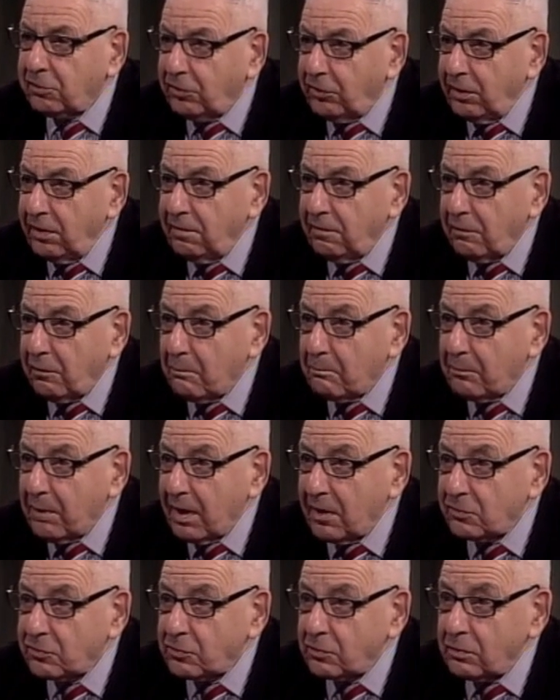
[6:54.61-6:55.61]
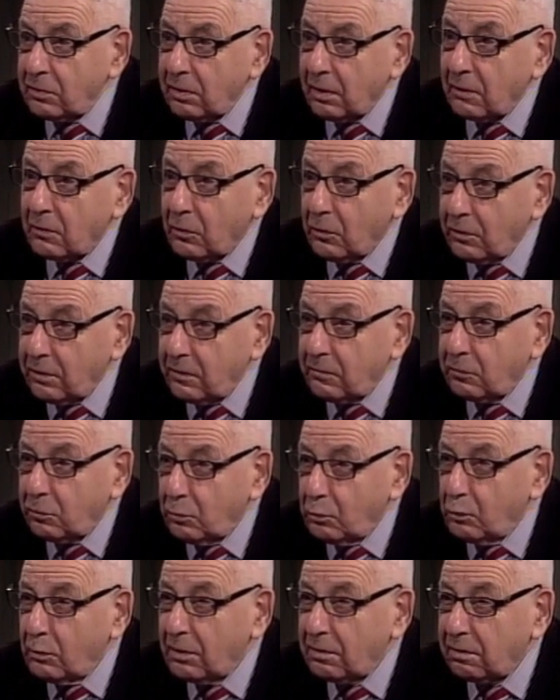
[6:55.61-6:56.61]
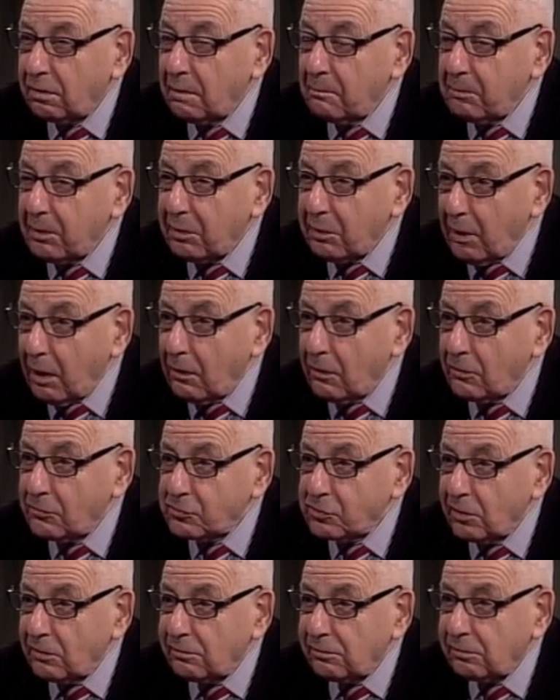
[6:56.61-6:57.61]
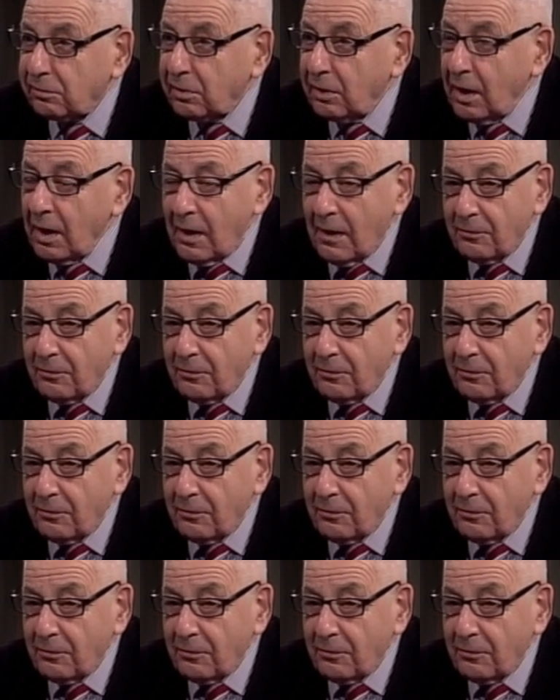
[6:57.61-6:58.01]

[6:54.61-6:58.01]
treat the patient according to what the pathologist